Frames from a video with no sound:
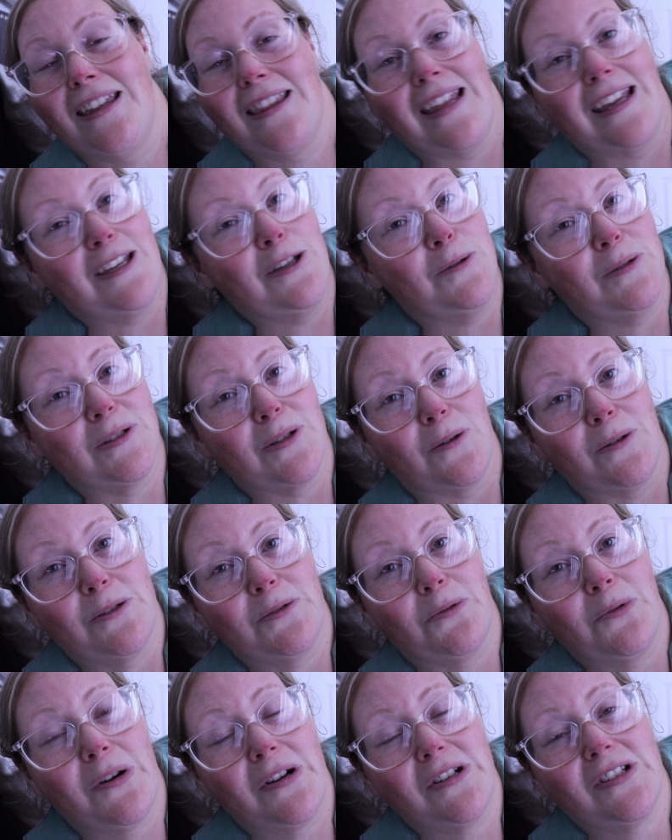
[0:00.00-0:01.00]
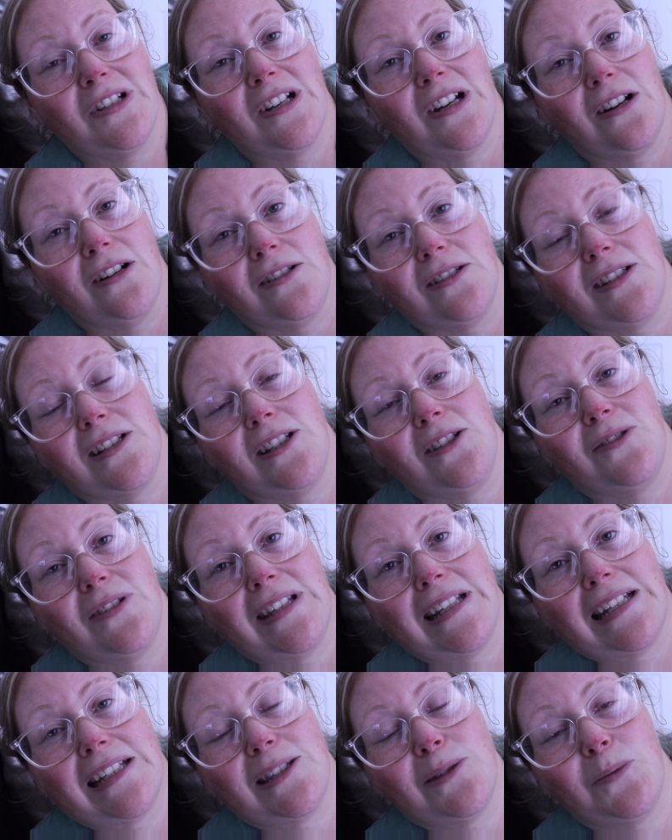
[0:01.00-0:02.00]
Thank you as always for watching. I'll see you in
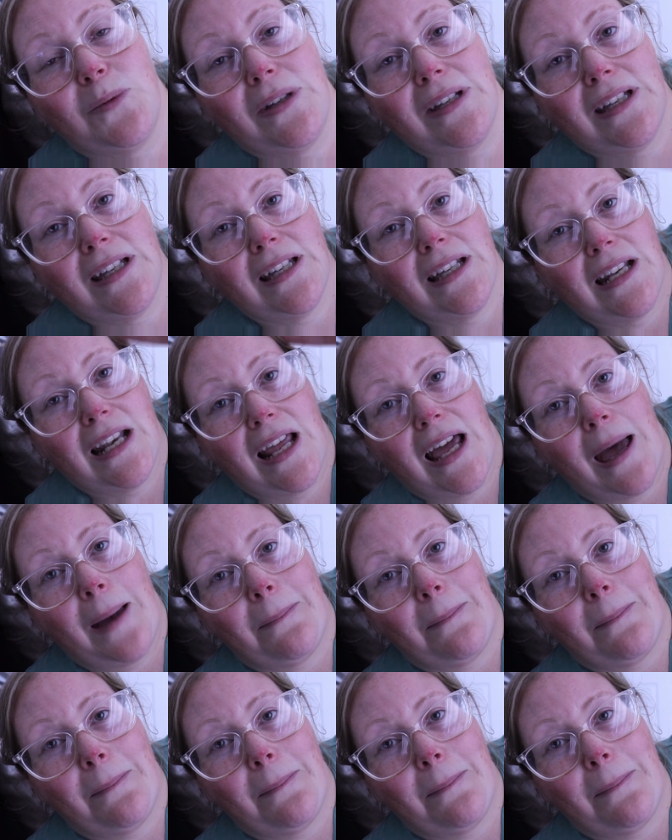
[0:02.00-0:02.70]
the next one.